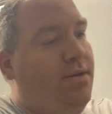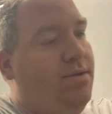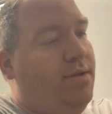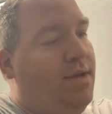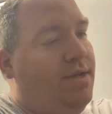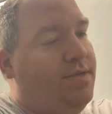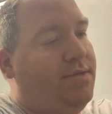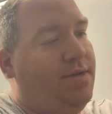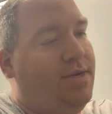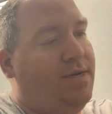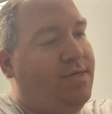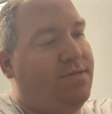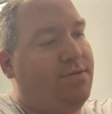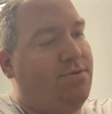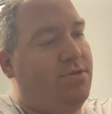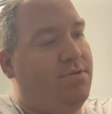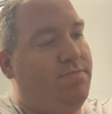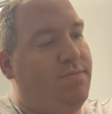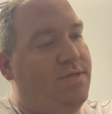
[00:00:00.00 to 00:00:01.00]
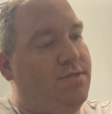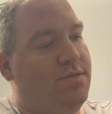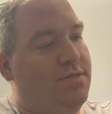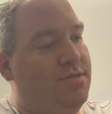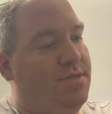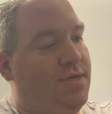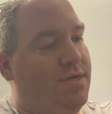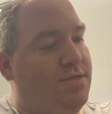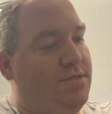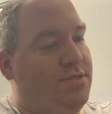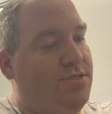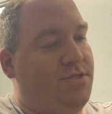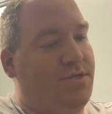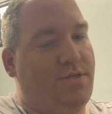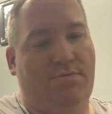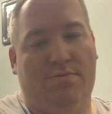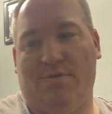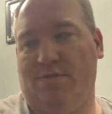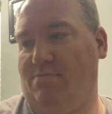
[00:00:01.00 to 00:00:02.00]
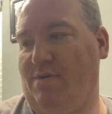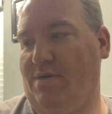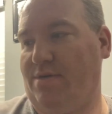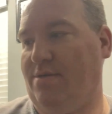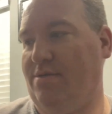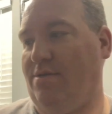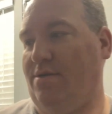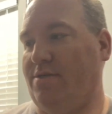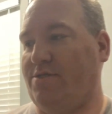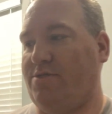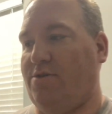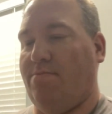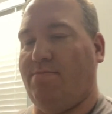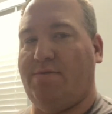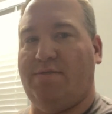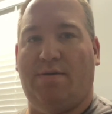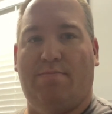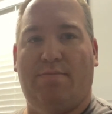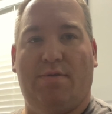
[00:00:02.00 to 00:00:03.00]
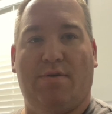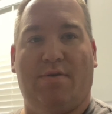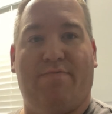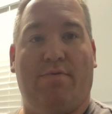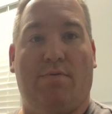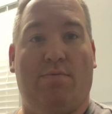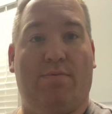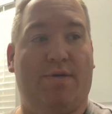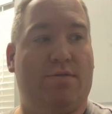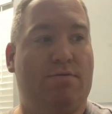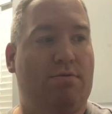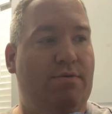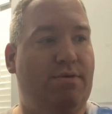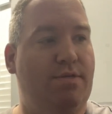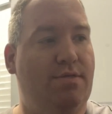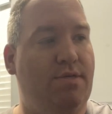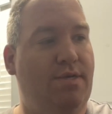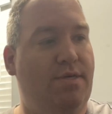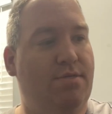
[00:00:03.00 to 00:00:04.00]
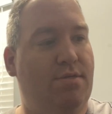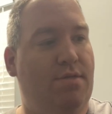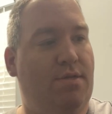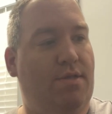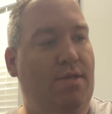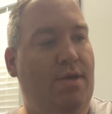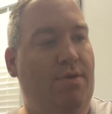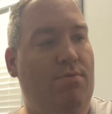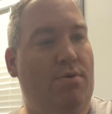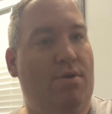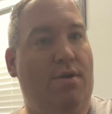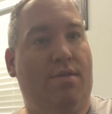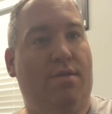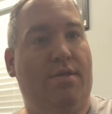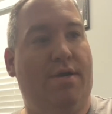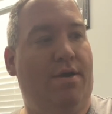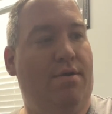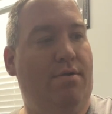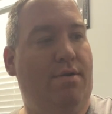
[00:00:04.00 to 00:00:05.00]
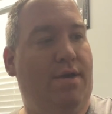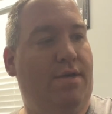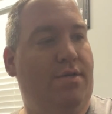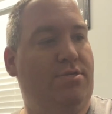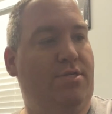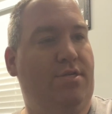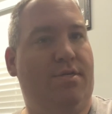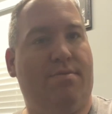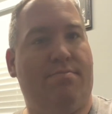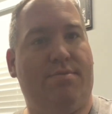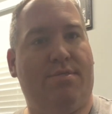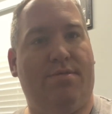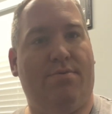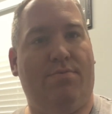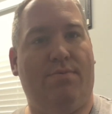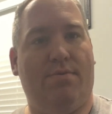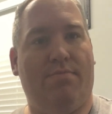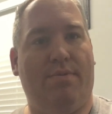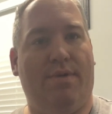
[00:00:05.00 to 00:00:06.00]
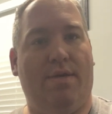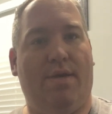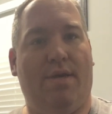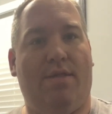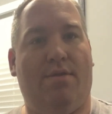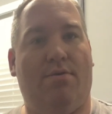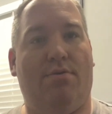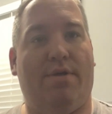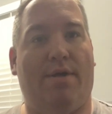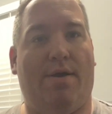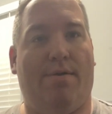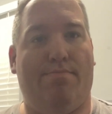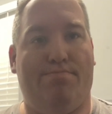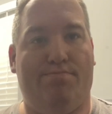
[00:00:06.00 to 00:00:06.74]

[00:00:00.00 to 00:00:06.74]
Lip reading: I told the missus that she was my good luck charm because I've been looking for weeks for these things, and then they were not there, and she comes in everything, and they're there.